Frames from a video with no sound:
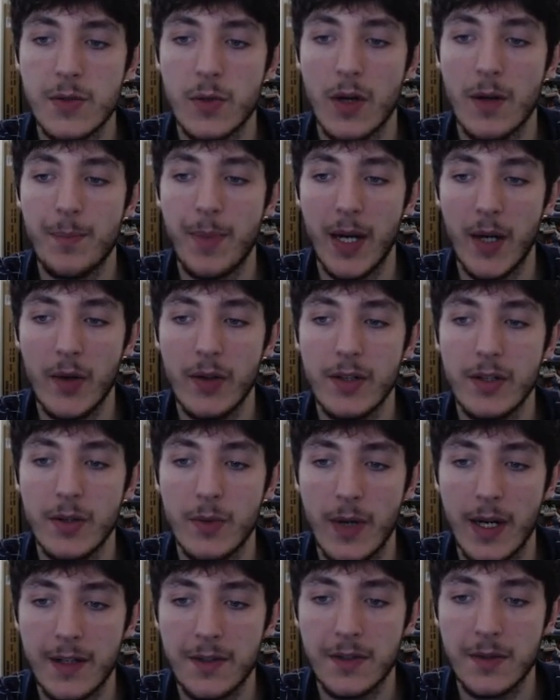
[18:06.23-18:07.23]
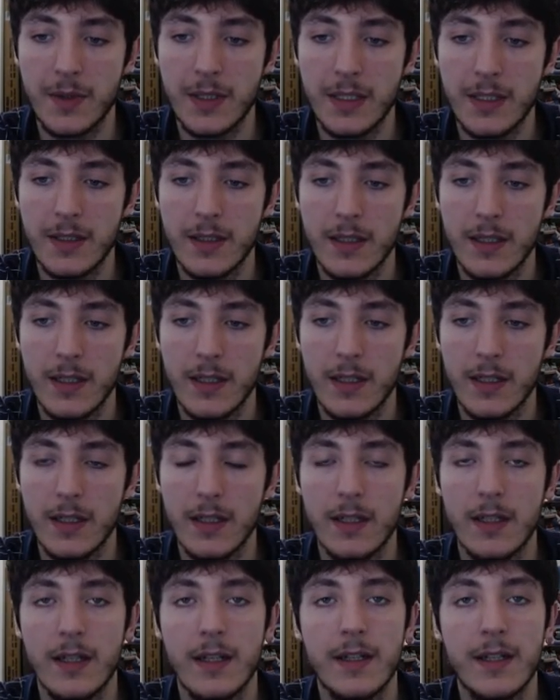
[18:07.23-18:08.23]
our parent directory,
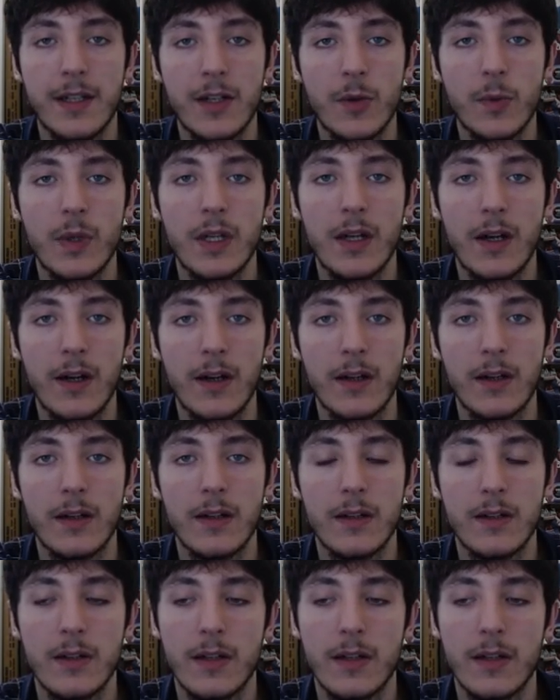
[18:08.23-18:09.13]
and here we are.